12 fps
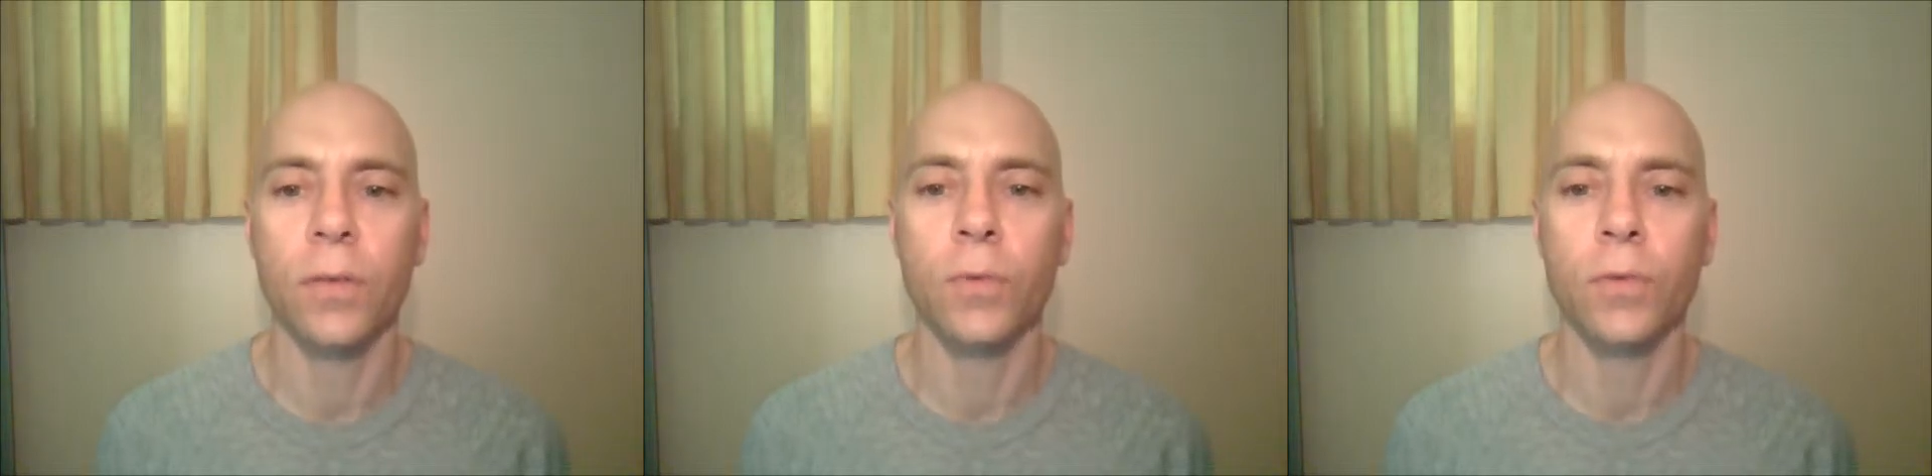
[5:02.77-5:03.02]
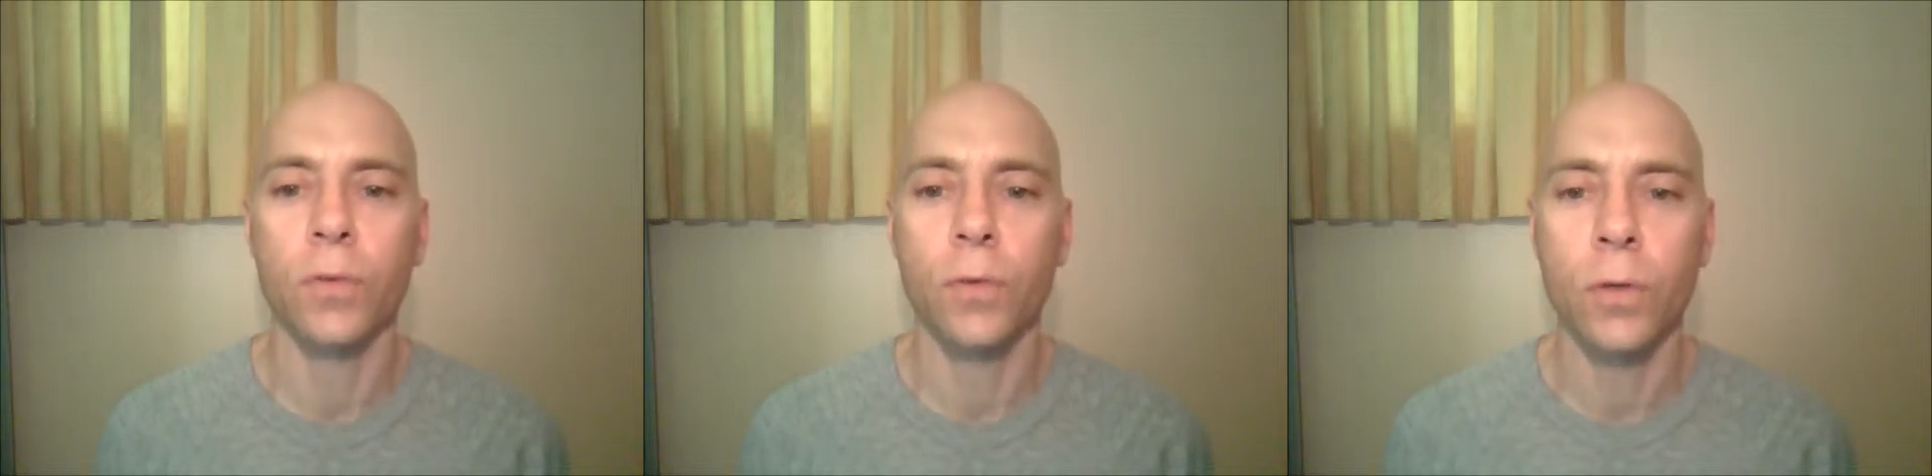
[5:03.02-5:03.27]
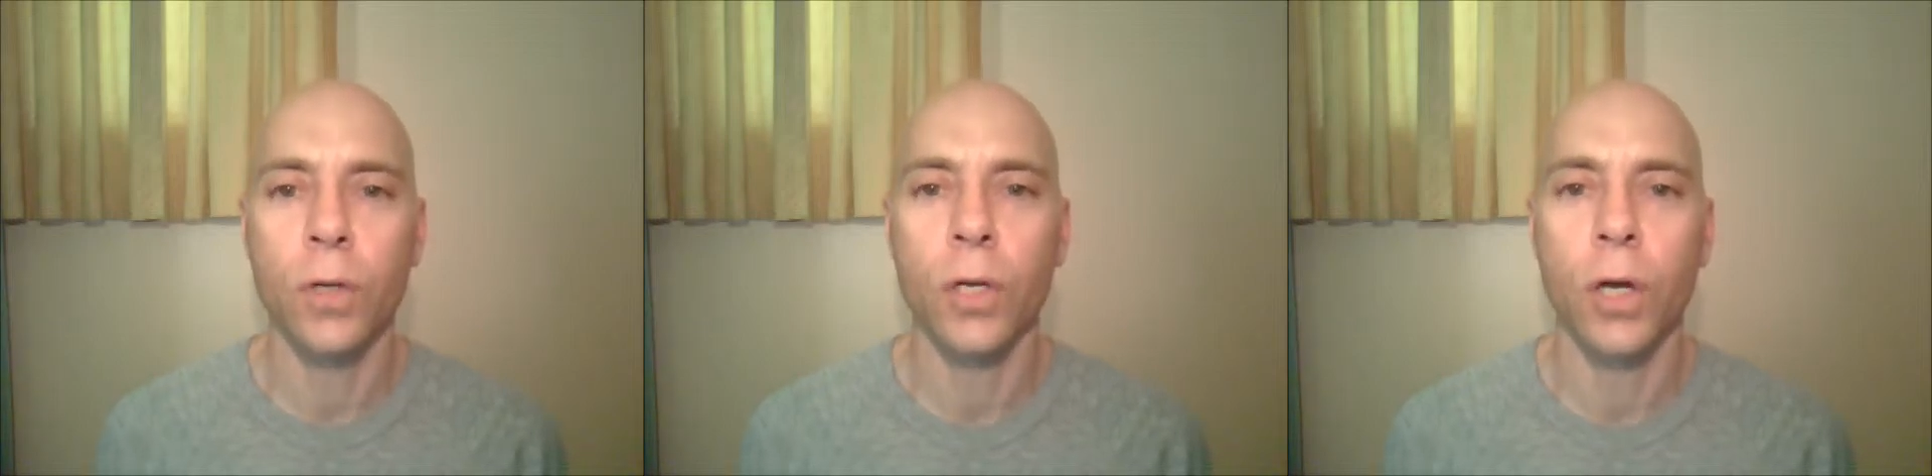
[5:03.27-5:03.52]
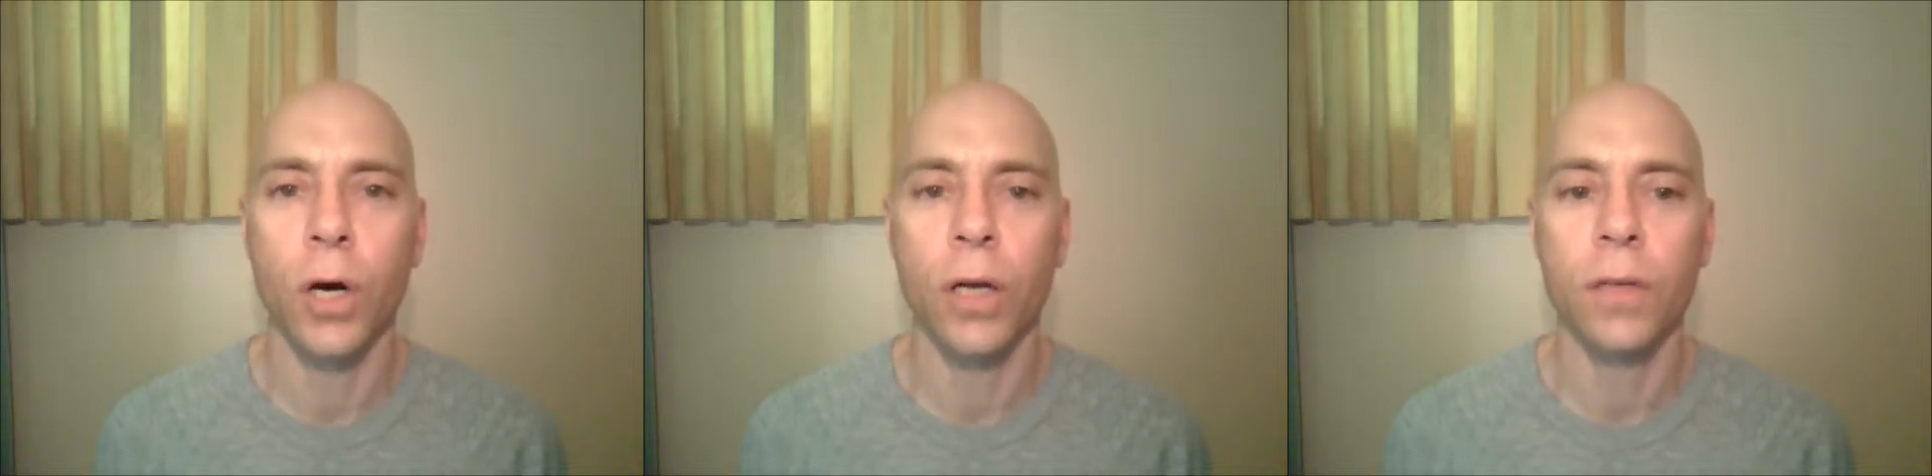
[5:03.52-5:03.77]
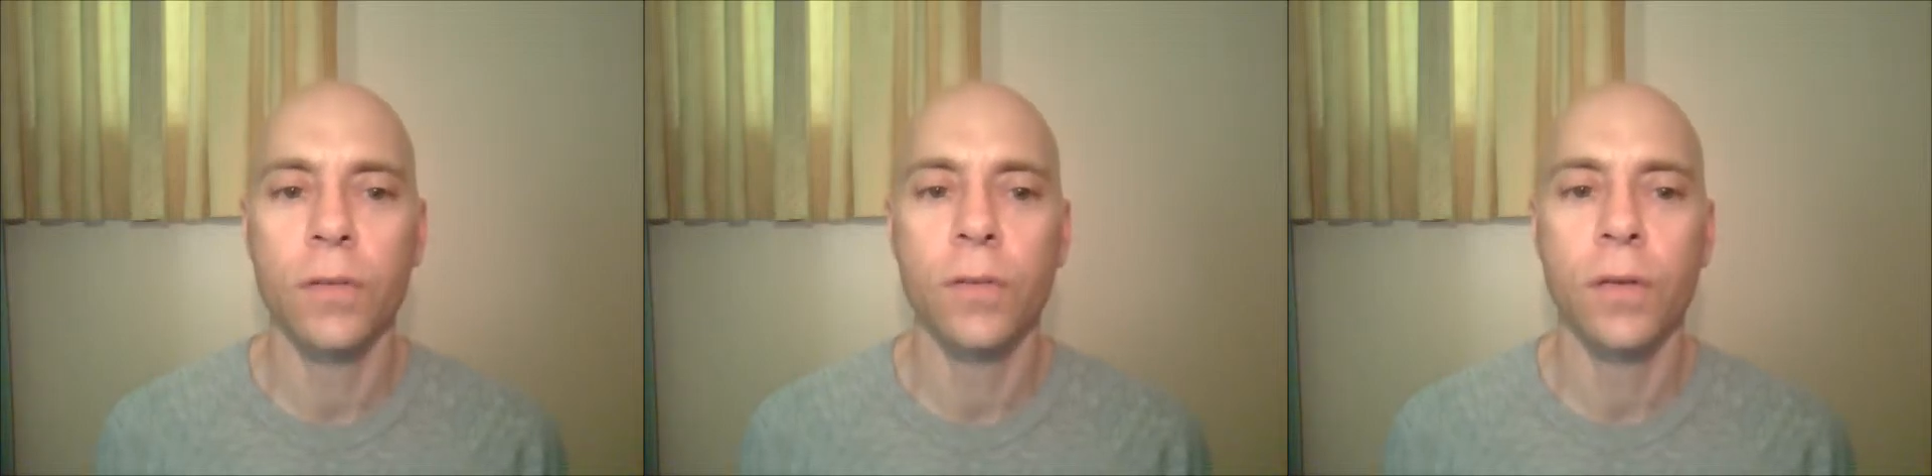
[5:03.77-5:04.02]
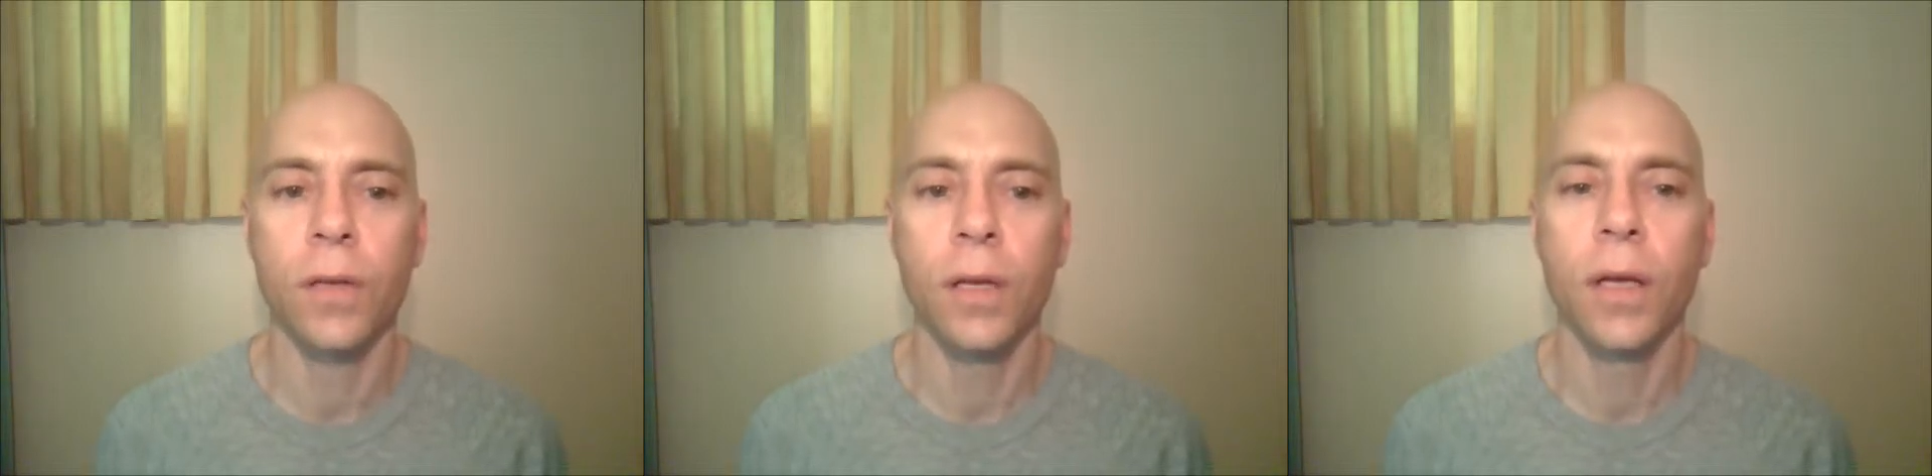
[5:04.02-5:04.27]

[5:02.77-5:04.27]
was utilized,